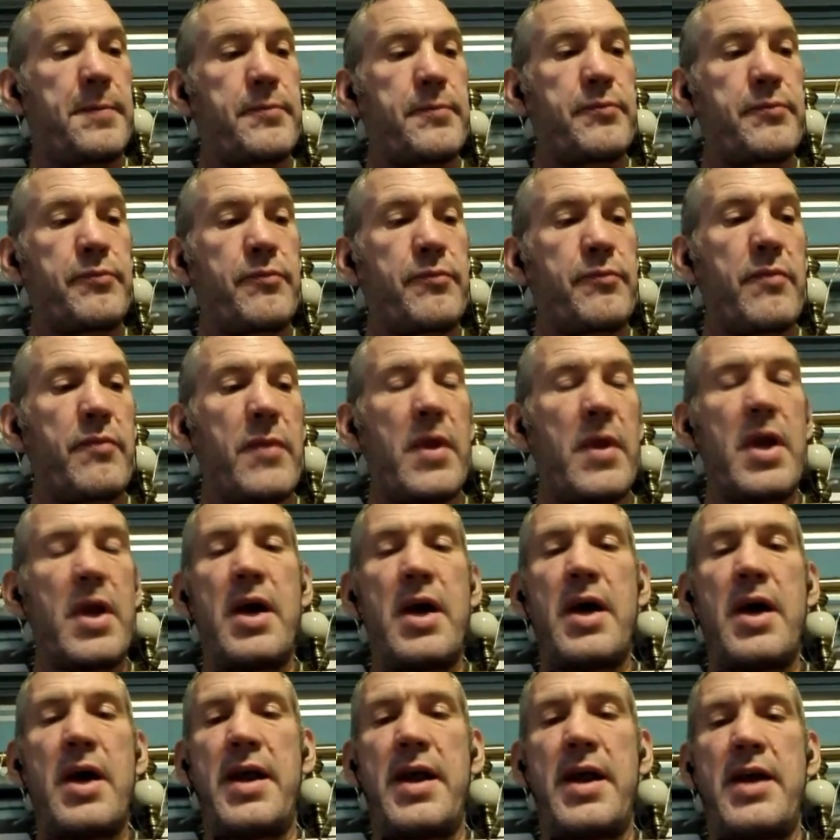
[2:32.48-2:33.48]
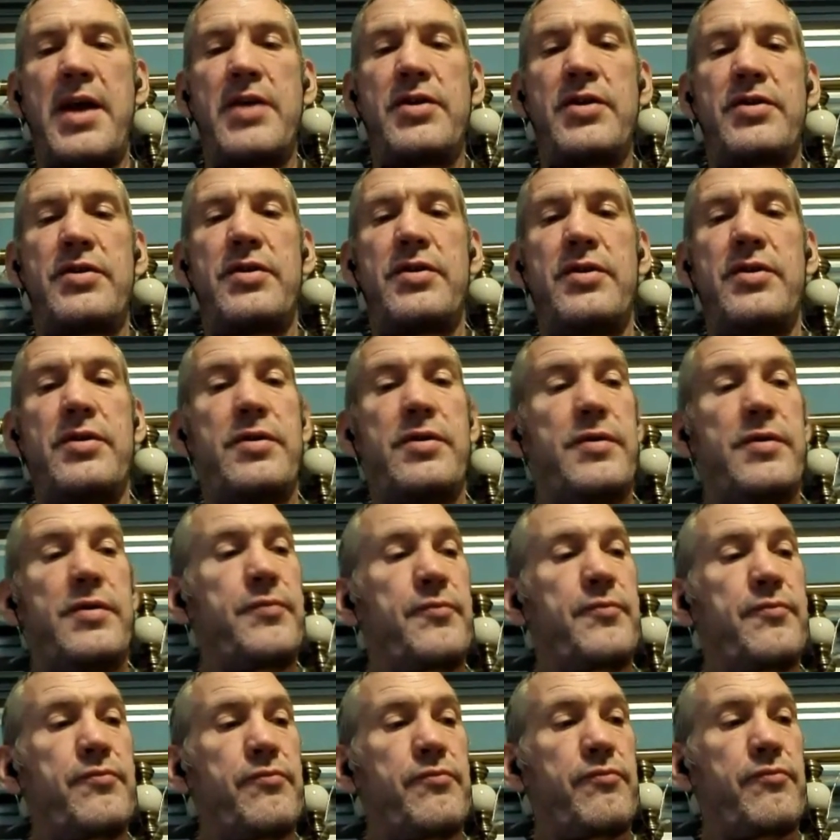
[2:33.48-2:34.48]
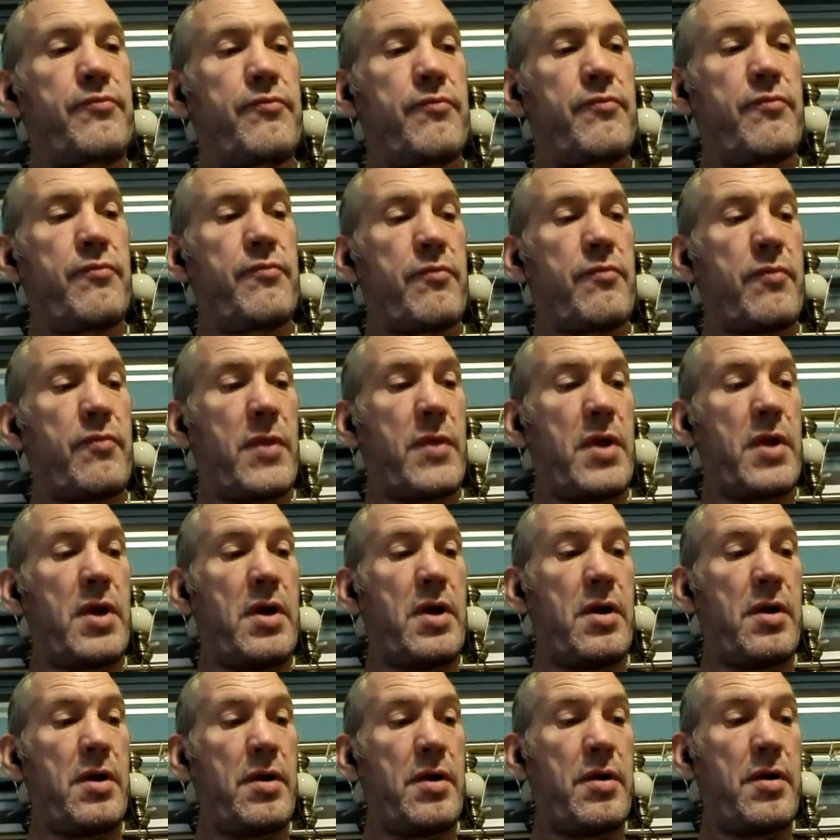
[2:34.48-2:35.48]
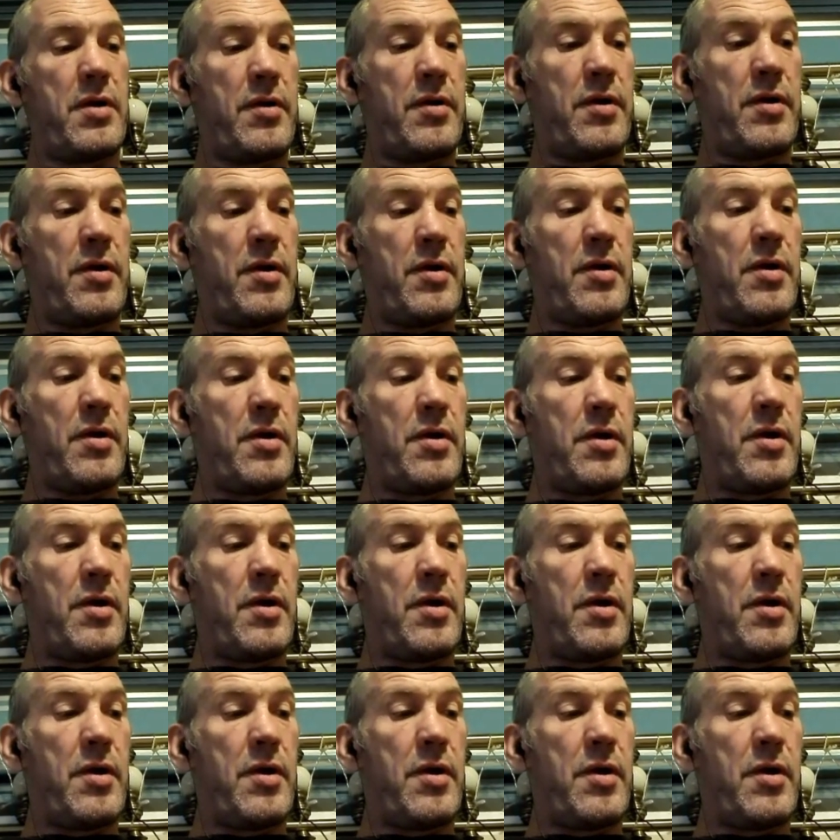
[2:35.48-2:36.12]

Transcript: So was there a local skate park in Harlow?